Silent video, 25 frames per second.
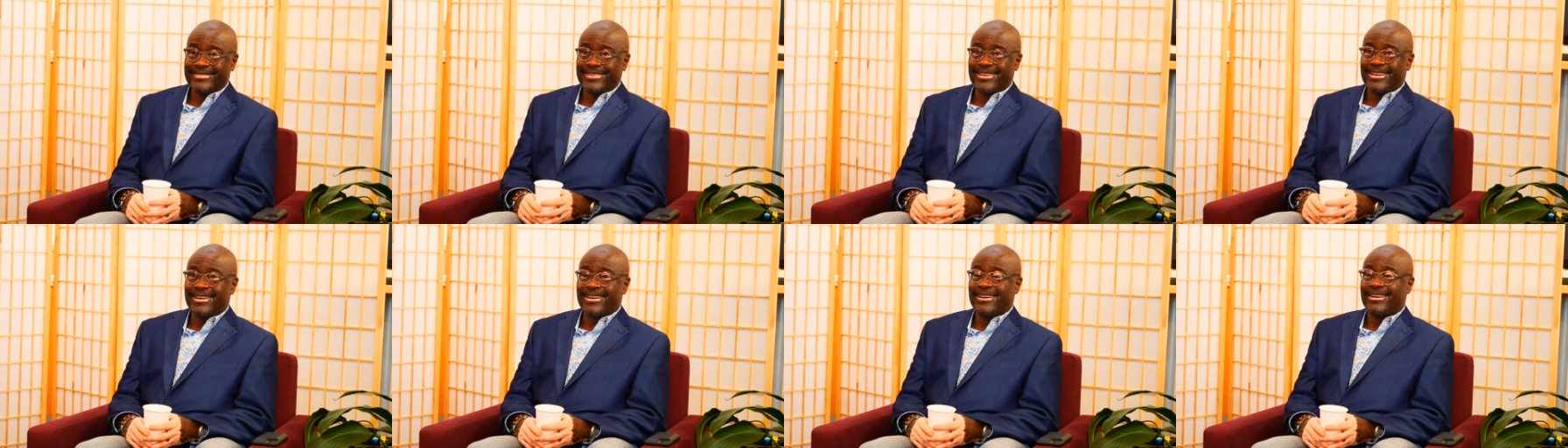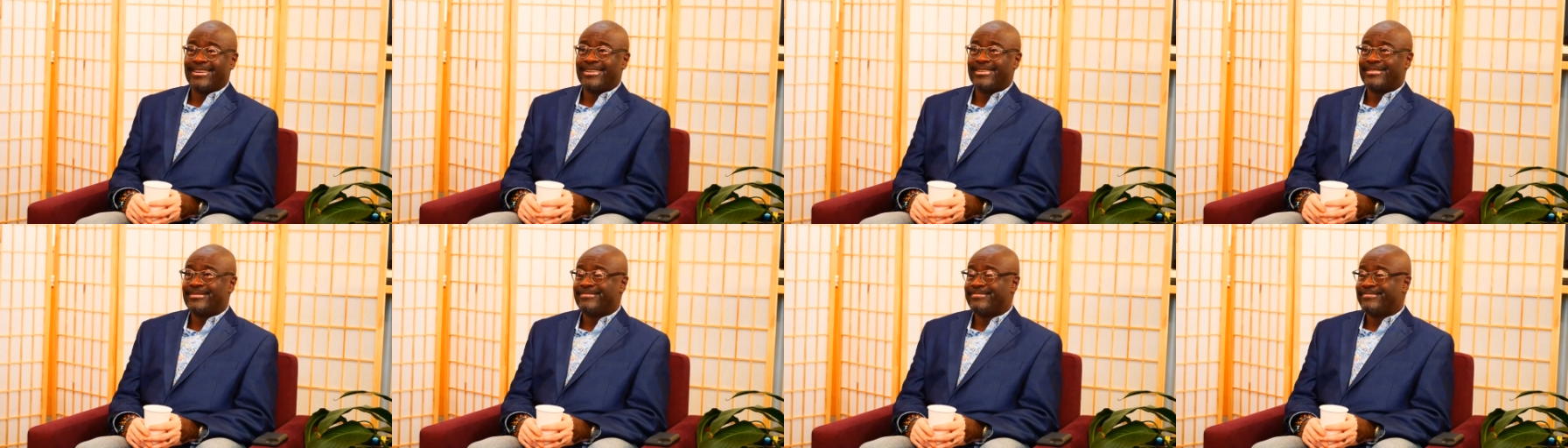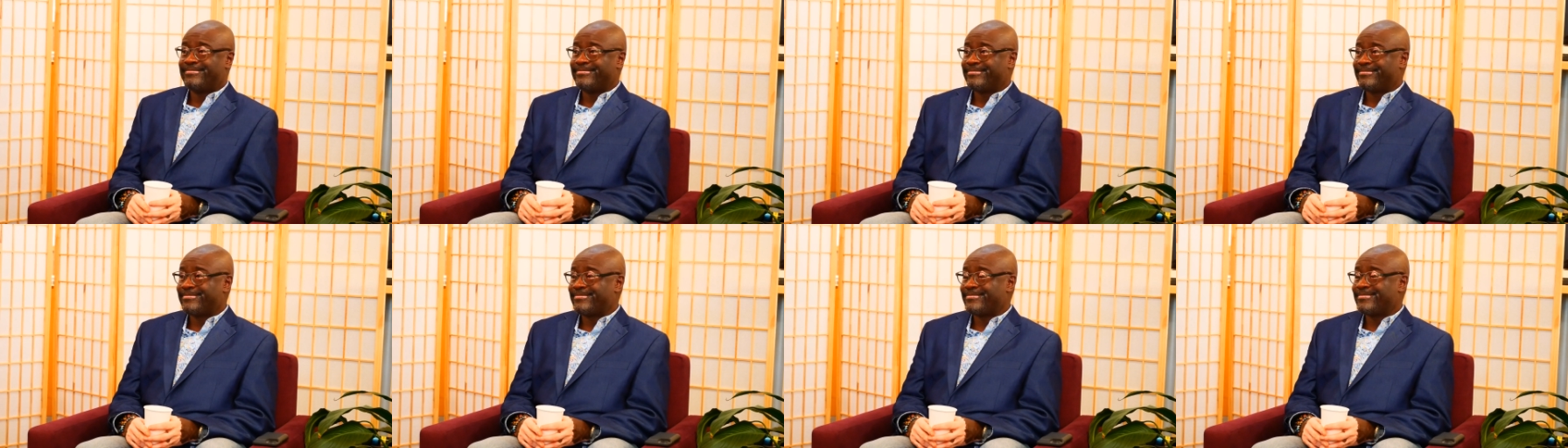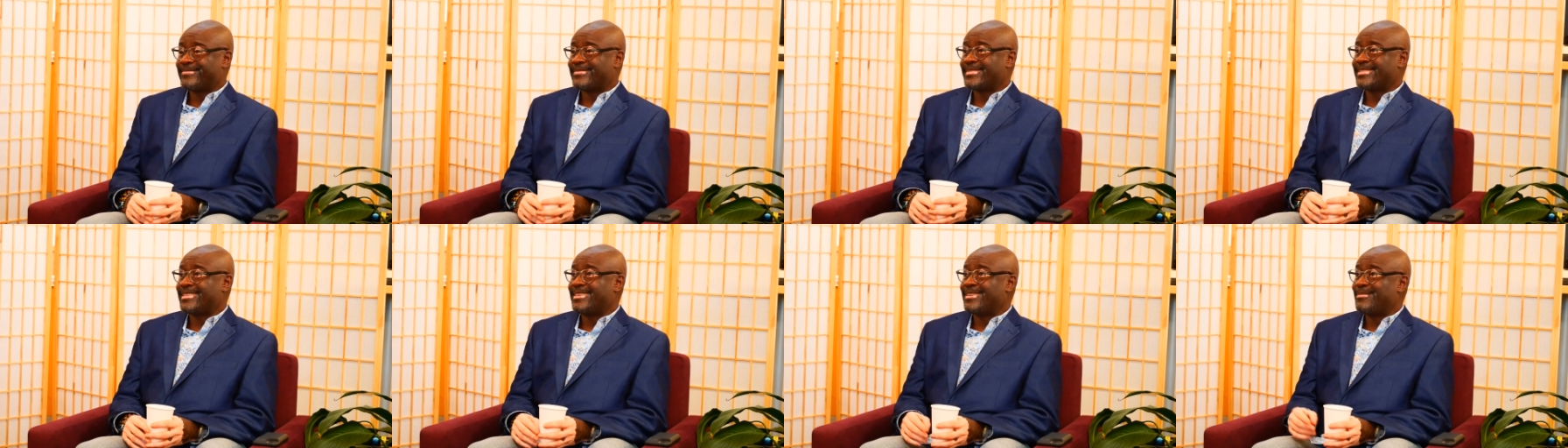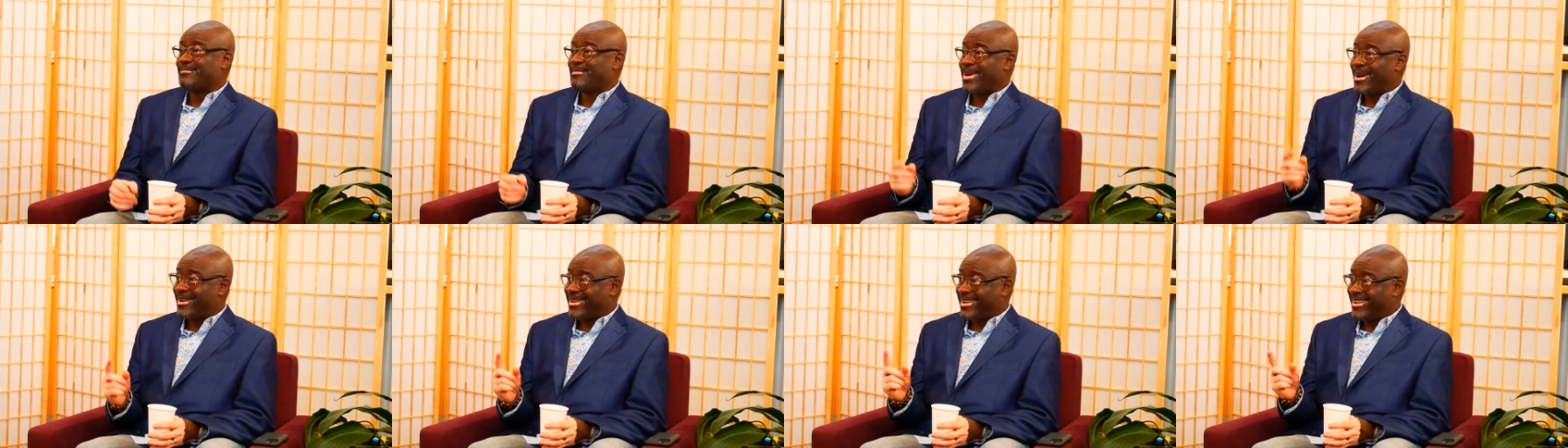um,
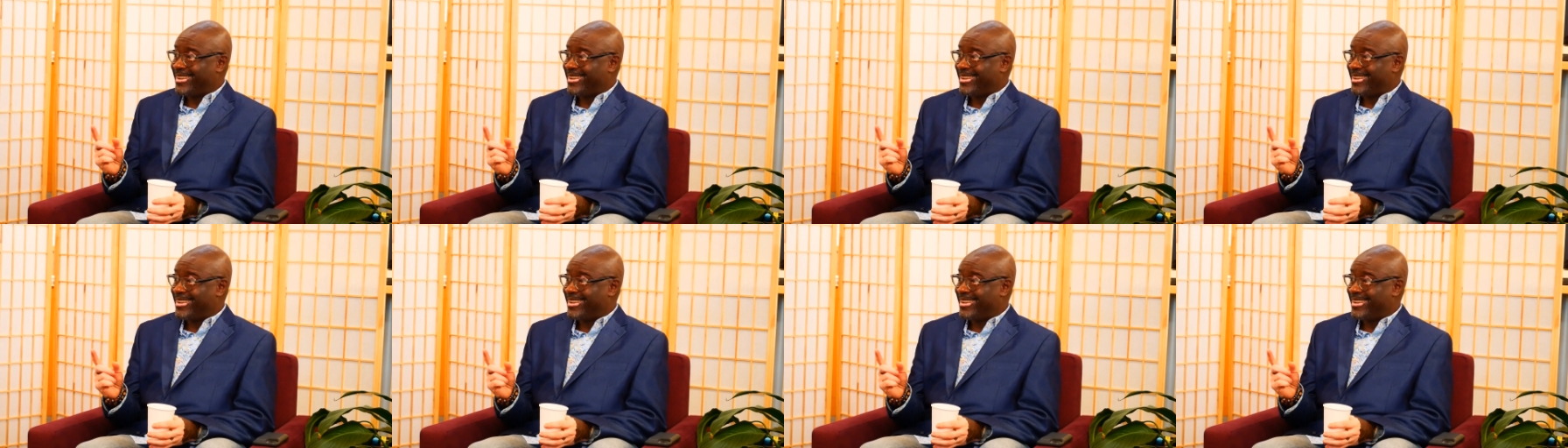Mount